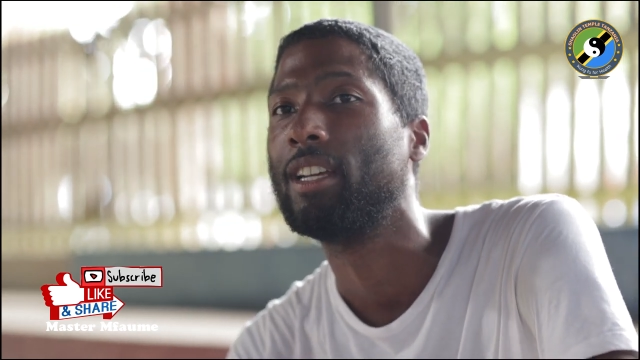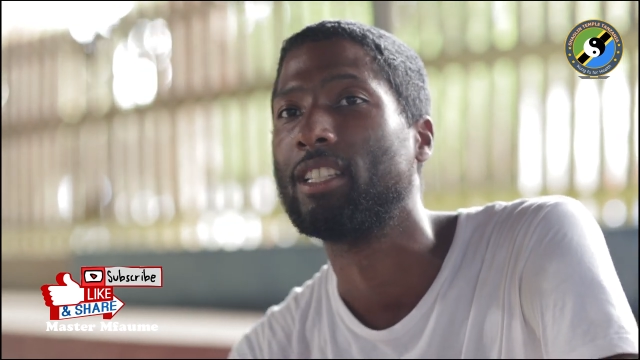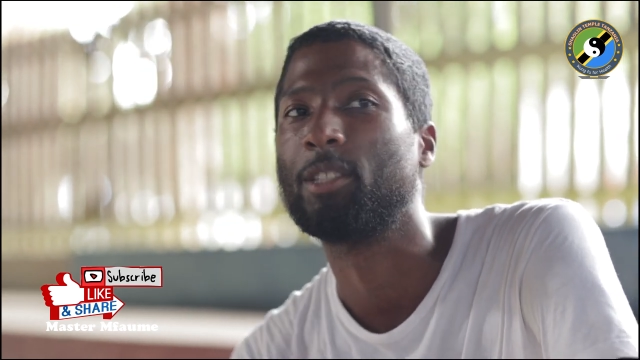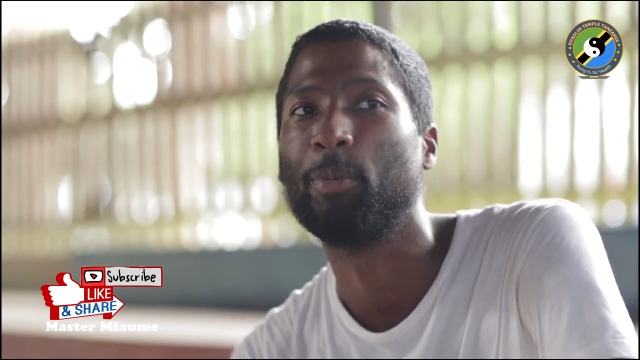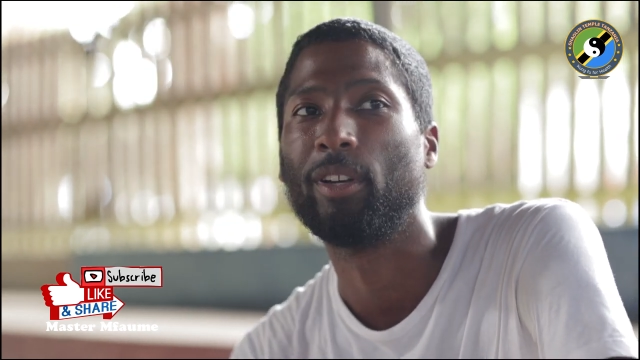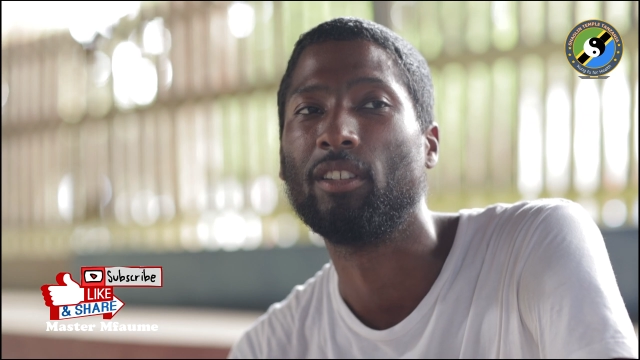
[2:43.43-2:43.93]

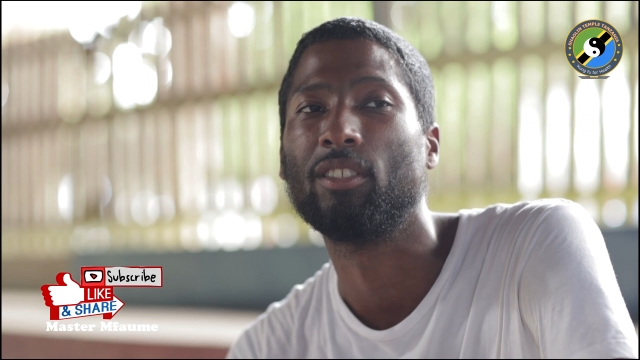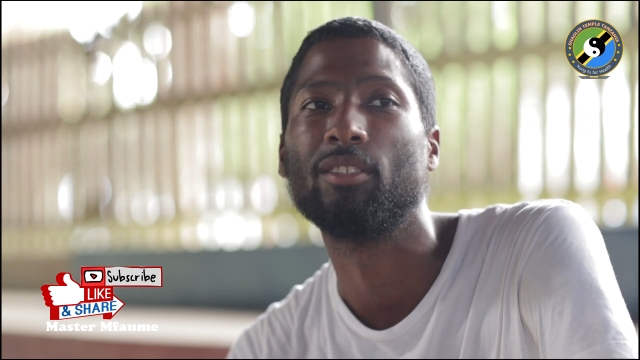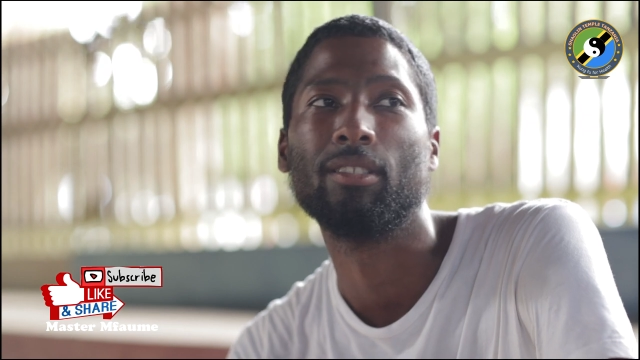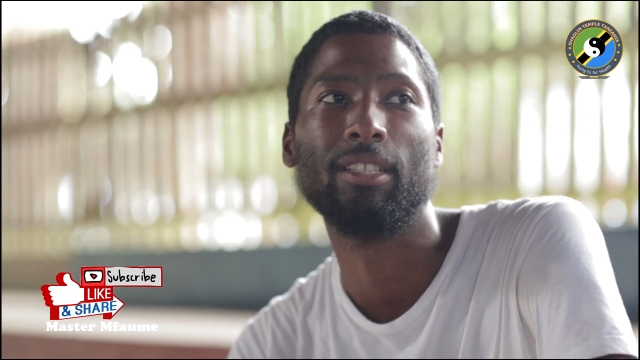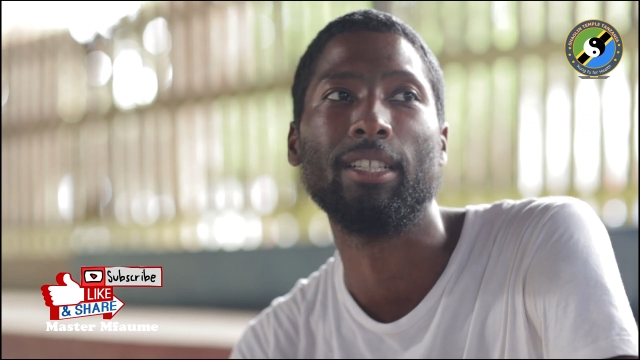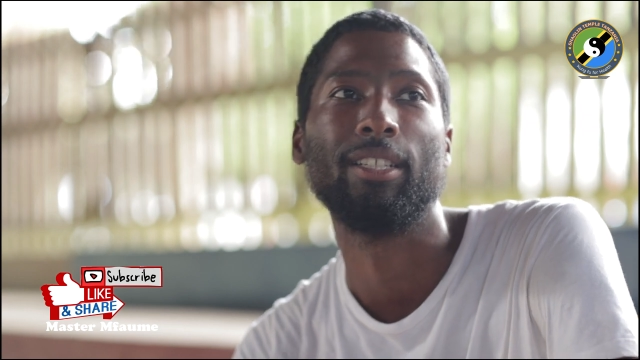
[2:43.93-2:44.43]

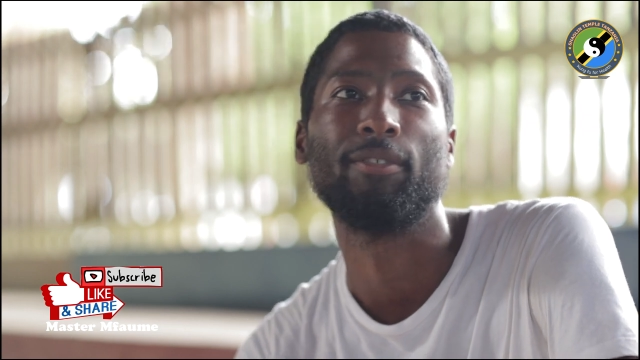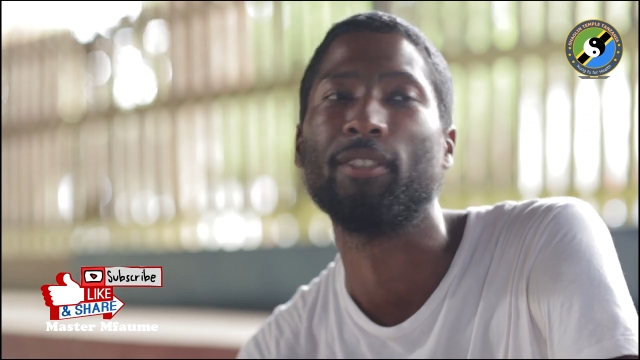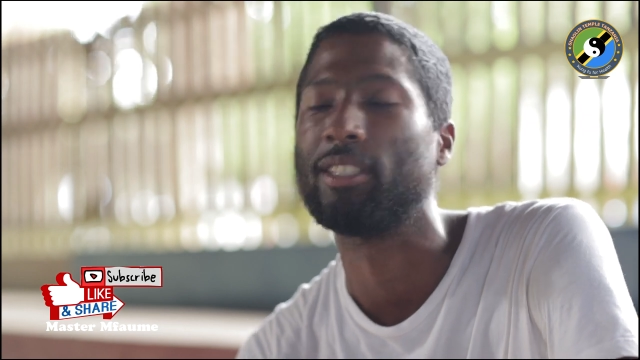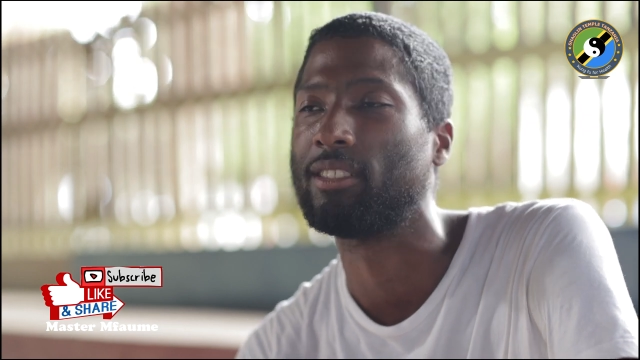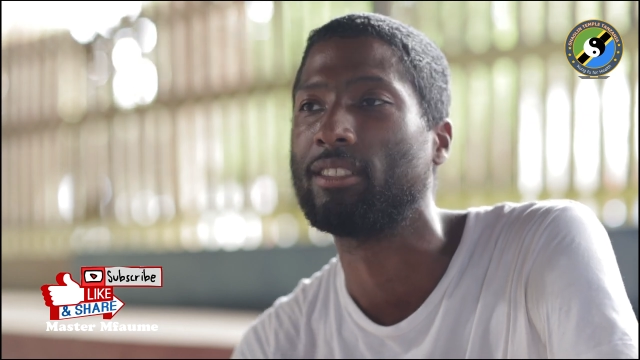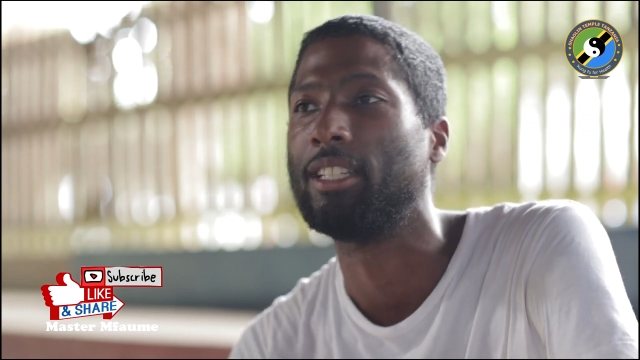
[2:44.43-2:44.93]
spiritually,
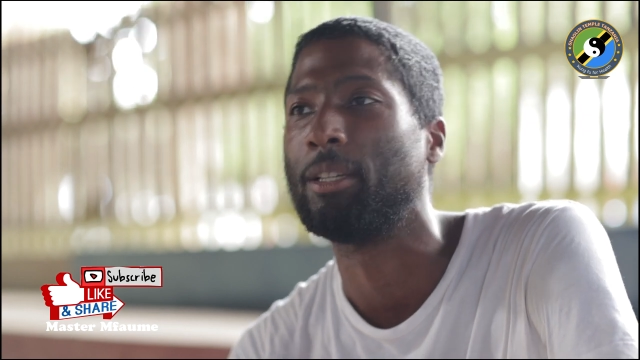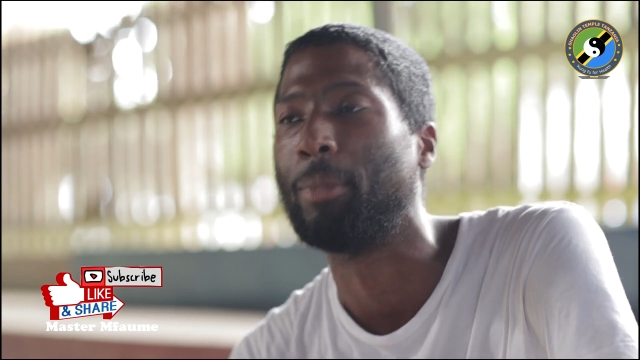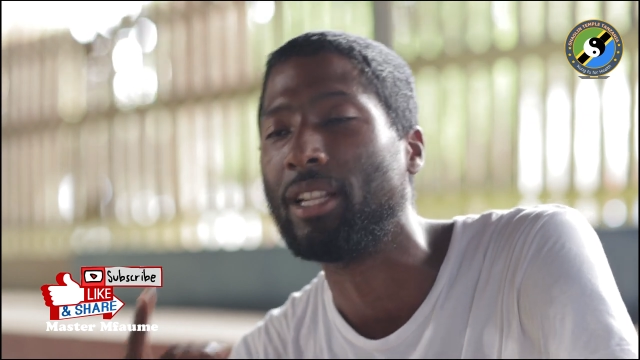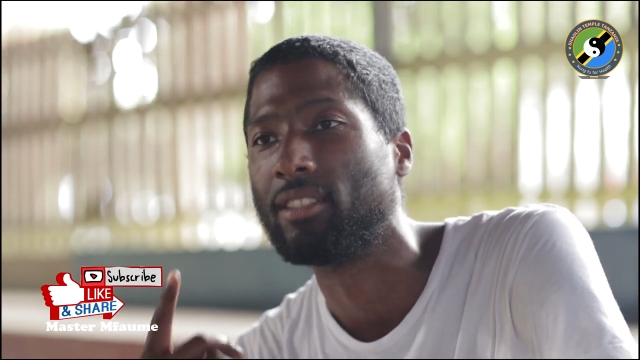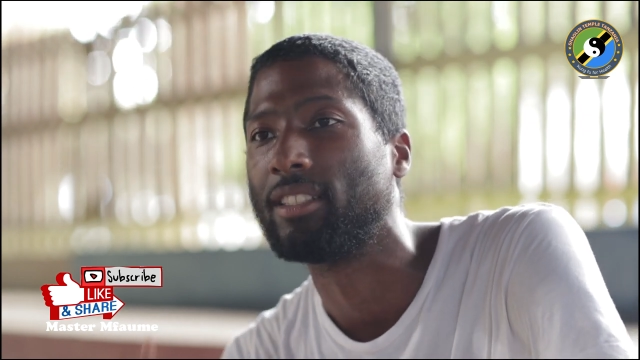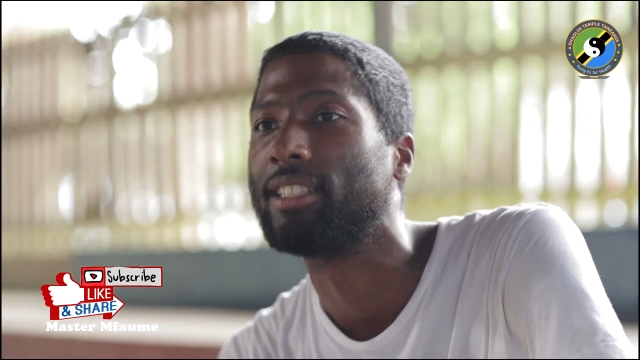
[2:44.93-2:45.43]
physically,
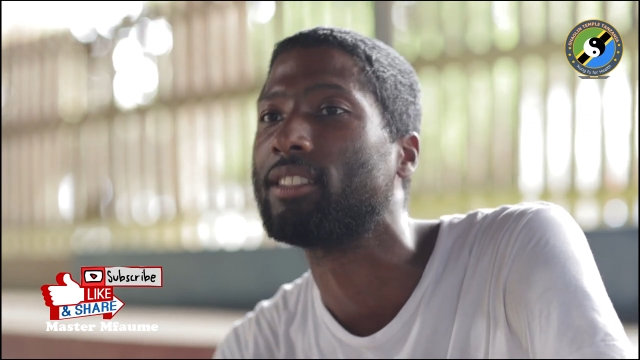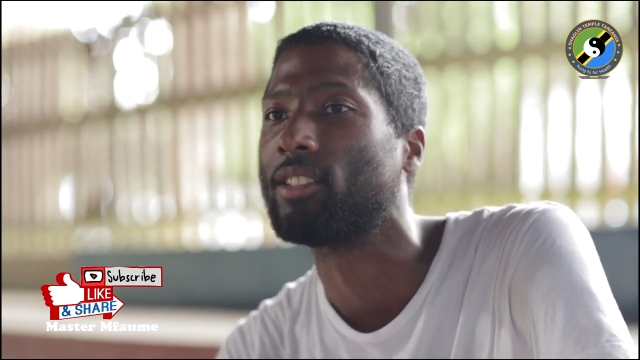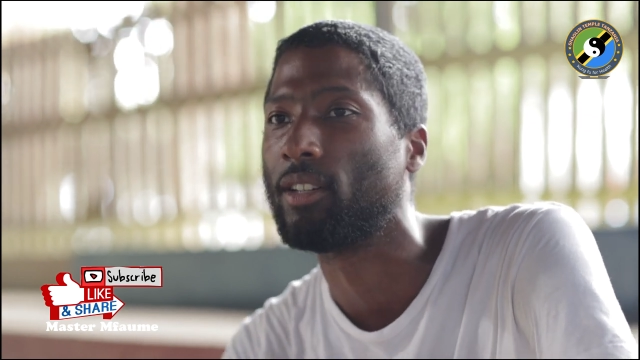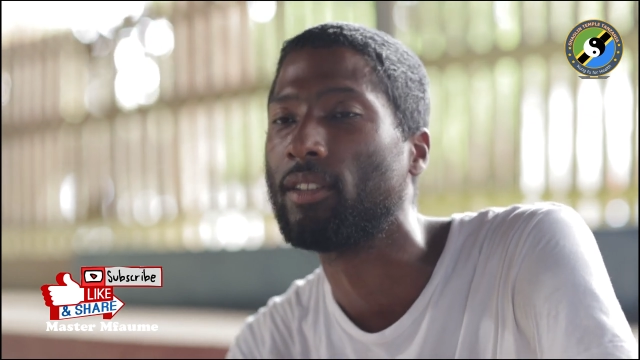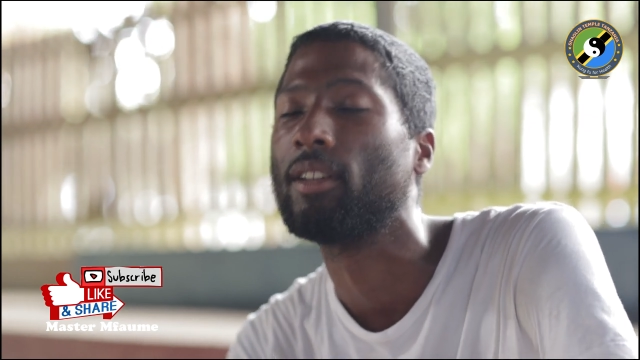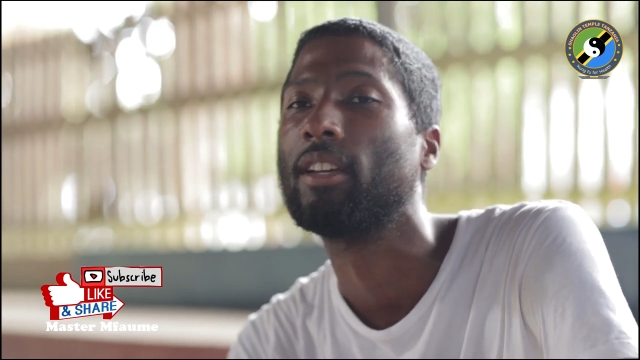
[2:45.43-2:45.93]
mentally,
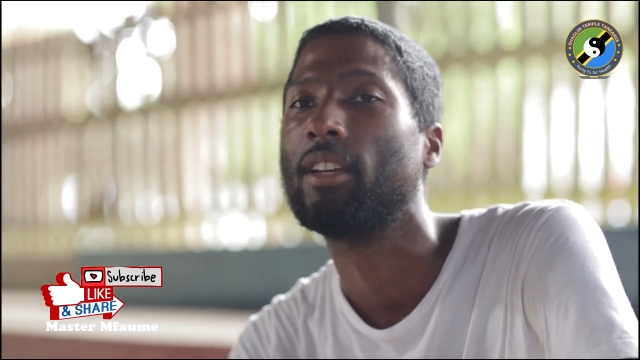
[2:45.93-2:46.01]
so